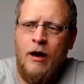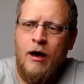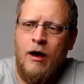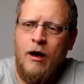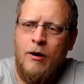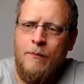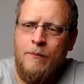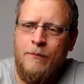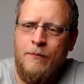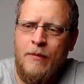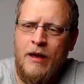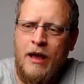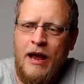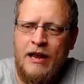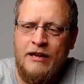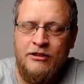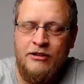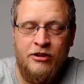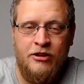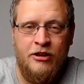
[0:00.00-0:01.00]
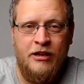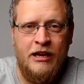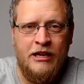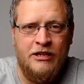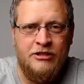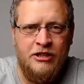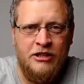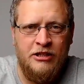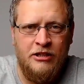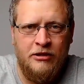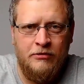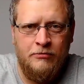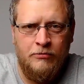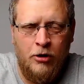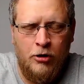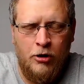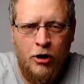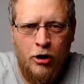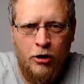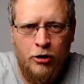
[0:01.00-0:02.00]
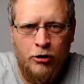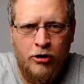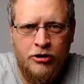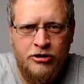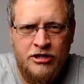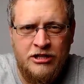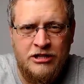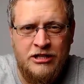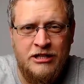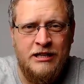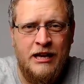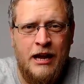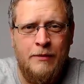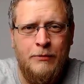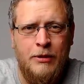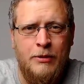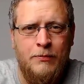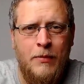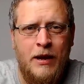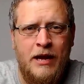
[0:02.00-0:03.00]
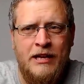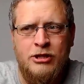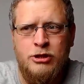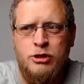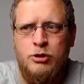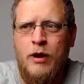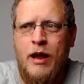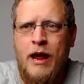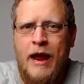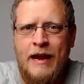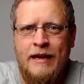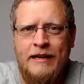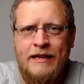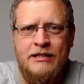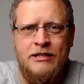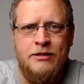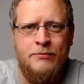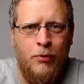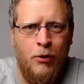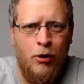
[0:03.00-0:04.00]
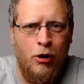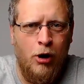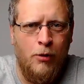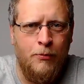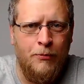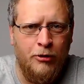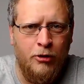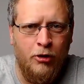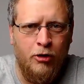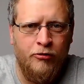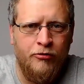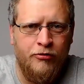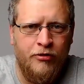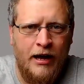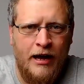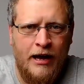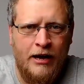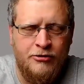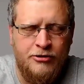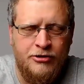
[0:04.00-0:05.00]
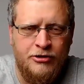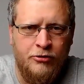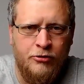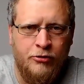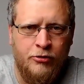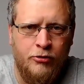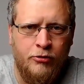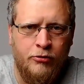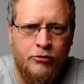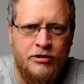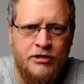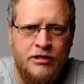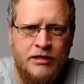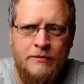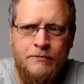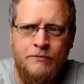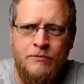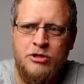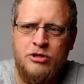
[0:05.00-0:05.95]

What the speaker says: And the next thing that Code of Guidance says, it can be made to any department of the housing authority.